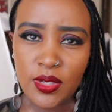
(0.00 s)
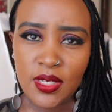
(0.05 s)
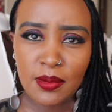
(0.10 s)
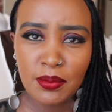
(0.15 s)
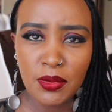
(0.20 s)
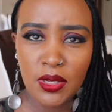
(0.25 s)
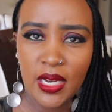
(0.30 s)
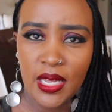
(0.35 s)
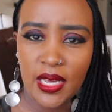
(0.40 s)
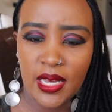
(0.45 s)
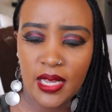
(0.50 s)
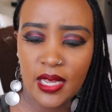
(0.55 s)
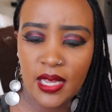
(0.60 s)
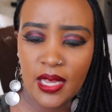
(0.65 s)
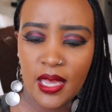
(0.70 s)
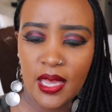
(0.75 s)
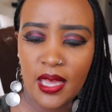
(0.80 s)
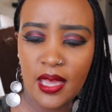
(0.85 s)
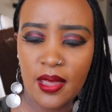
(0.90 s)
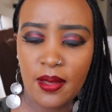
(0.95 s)
stimuli
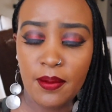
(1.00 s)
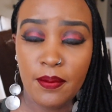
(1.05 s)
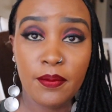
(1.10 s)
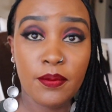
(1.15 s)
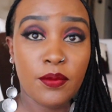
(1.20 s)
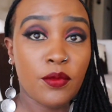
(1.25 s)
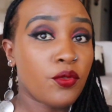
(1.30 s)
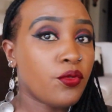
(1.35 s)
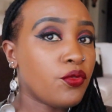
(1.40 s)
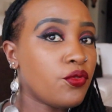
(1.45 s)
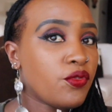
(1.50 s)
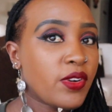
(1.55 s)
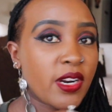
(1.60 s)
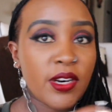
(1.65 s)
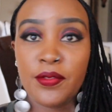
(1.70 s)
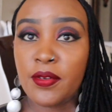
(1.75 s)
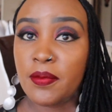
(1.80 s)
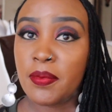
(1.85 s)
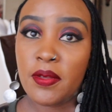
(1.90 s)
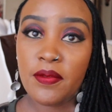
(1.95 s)

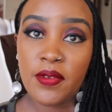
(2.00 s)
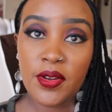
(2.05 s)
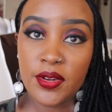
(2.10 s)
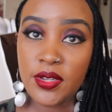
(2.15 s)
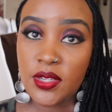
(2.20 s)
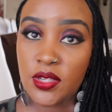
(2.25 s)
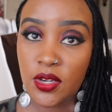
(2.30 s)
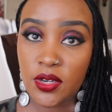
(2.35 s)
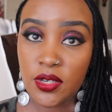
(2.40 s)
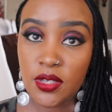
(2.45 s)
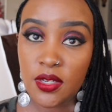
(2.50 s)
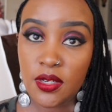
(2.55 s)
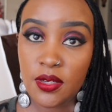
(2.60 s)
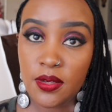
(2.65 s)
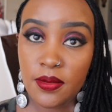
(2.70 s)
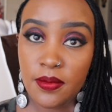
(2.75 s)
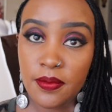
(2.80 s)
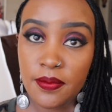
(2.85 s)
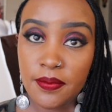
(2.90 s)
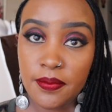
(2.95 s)
right from the very start.
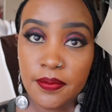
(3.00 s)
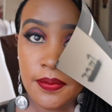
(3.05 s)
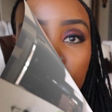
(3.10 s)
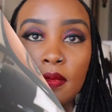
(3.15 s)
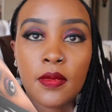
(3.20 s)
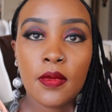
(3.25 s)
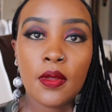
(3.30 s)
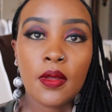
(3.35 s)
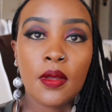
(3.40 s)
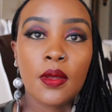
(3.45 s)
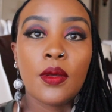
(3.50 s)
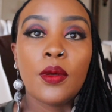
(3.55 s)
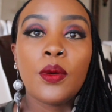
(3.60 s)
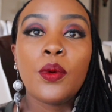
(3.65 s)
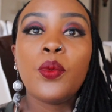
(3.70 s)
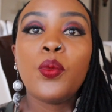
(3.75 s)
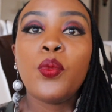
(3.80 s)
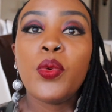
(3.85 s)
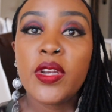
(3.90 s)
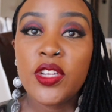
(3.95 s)

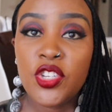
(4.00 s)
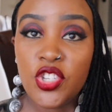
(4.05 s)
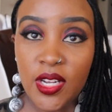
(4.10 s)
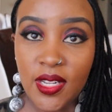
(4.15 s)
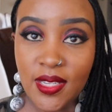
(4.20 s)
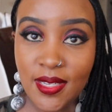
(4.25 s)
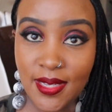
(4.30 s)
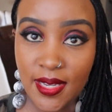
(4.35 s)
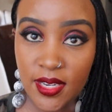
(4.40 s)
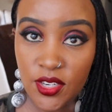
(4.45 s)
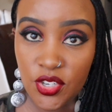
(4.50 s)
When a child is